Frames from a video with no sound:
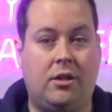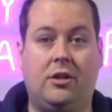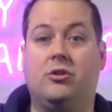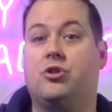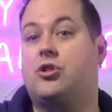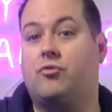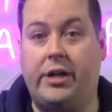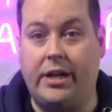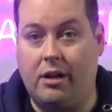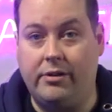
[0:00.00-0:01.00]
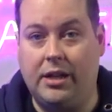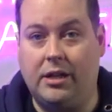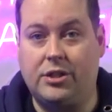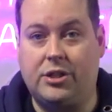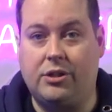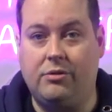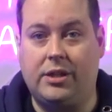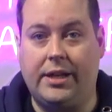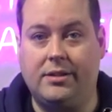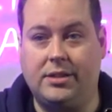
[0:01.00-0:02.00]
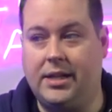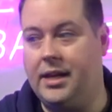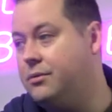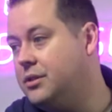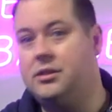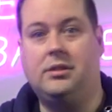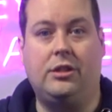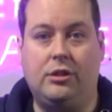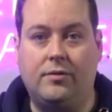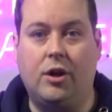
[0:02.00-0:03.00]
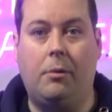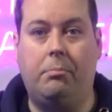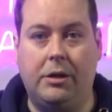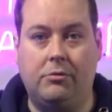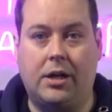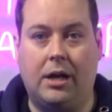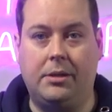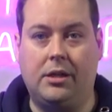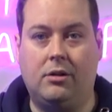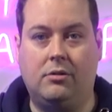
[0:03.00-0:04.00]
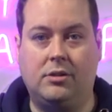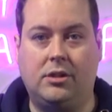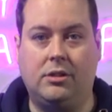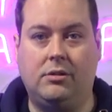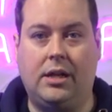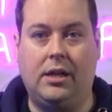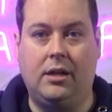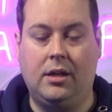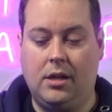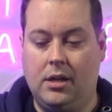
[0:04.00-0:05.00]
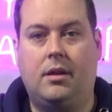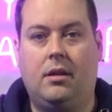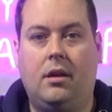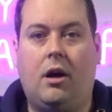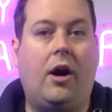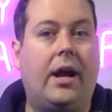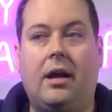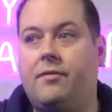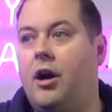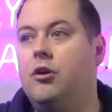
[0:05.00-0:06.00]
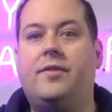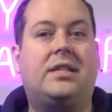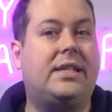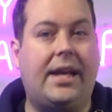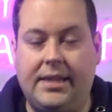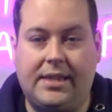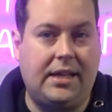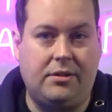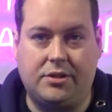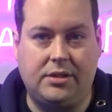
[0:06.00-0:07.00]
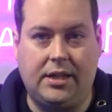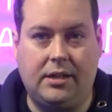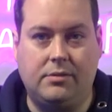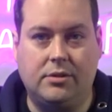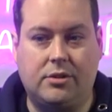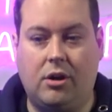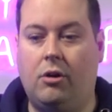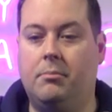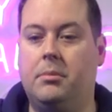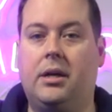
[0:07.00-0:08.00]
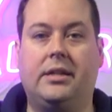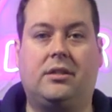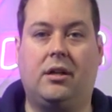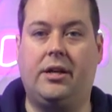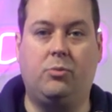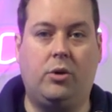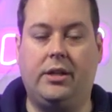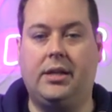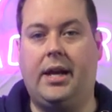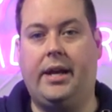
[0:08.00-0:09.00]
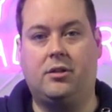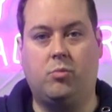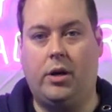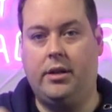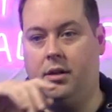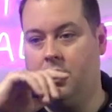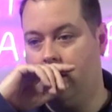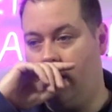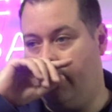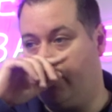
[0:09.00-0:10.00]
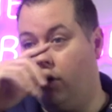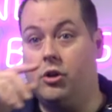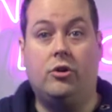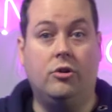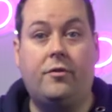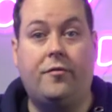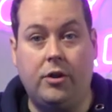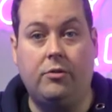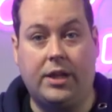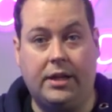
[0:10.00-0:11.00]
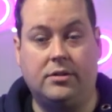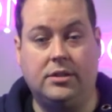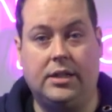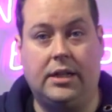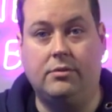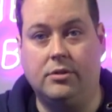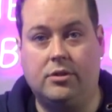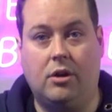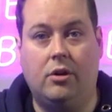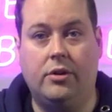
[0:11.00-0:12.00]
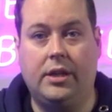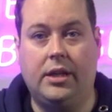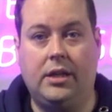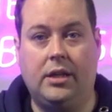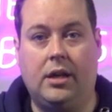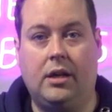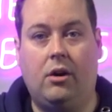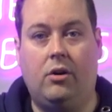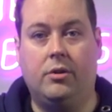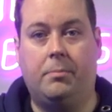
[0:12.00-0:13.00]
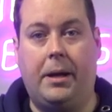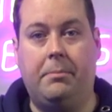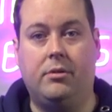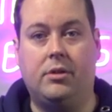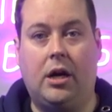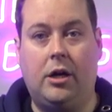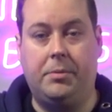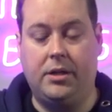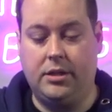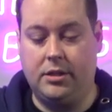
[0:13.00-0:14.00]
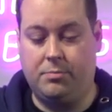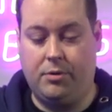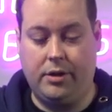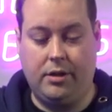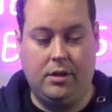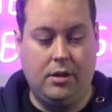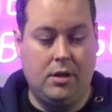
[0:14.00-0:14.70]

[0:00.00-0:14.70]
you know, your screen will only last 2,000 hours, and then you've got a bill coming along to do that. I have over 10,000 hours on my Sidewinder X1. I've got a good few thousand hours on the uh, on the Bambu Carbon at this point.